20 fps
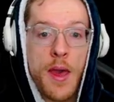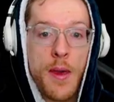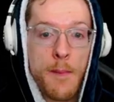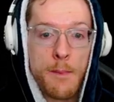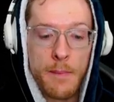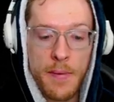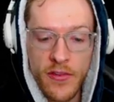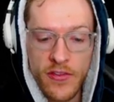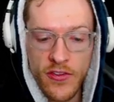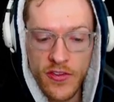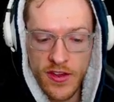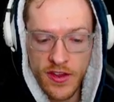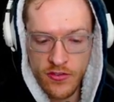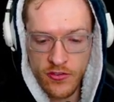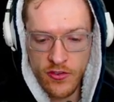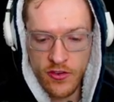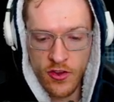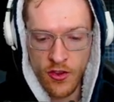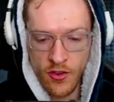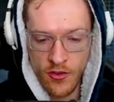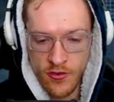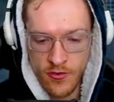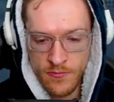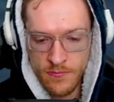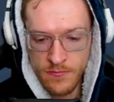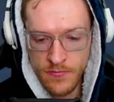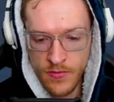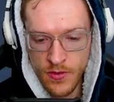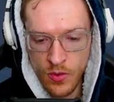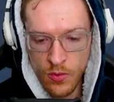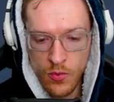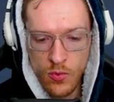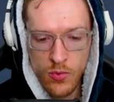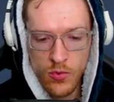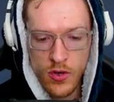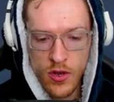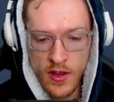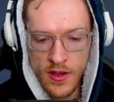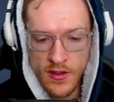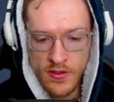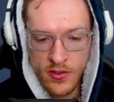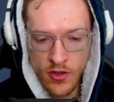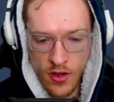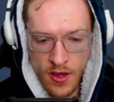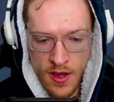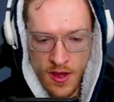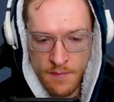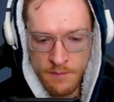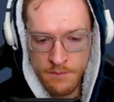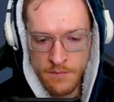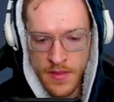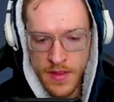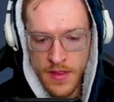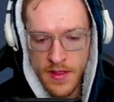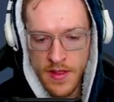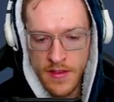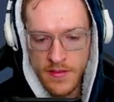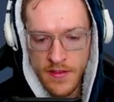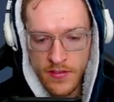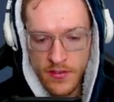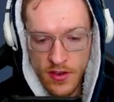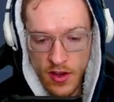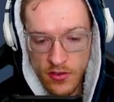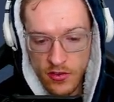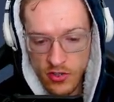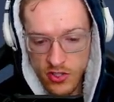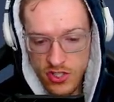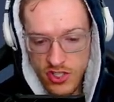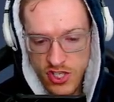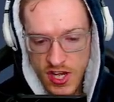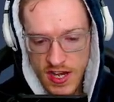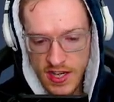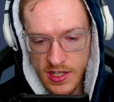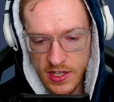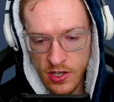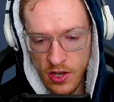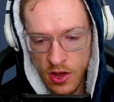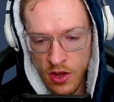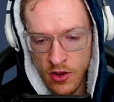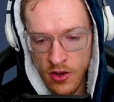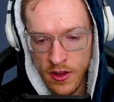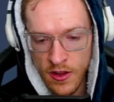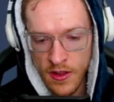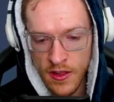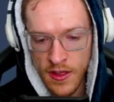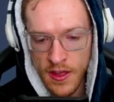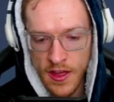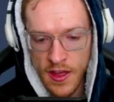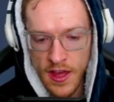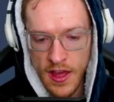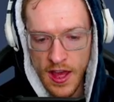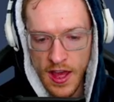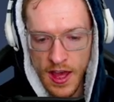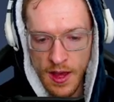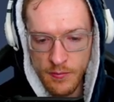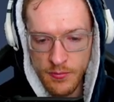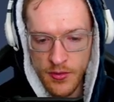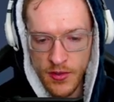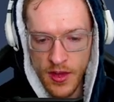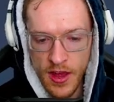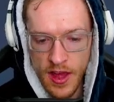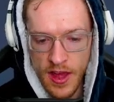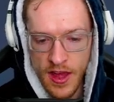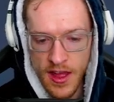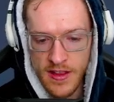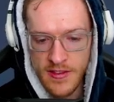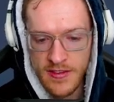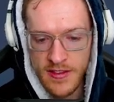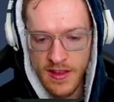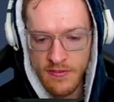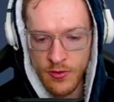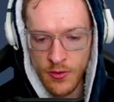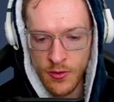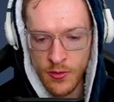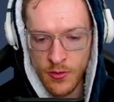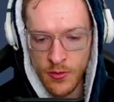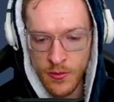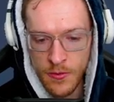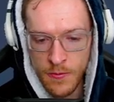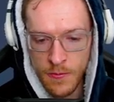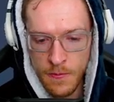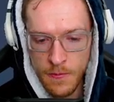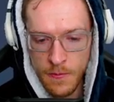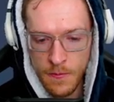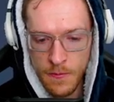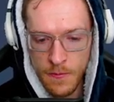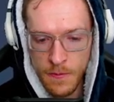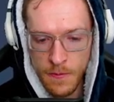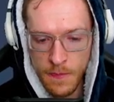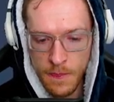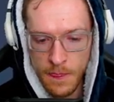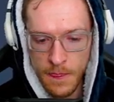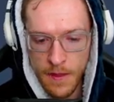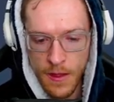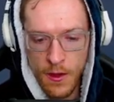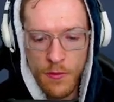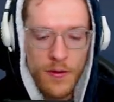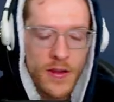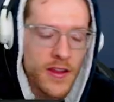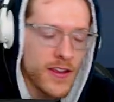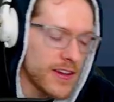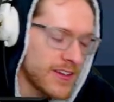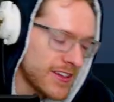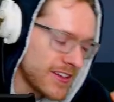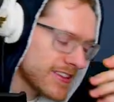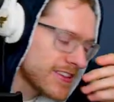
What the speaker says: but he is good. Oh, look, he's got this guy's got Jake Long up to the highest level. Oh, he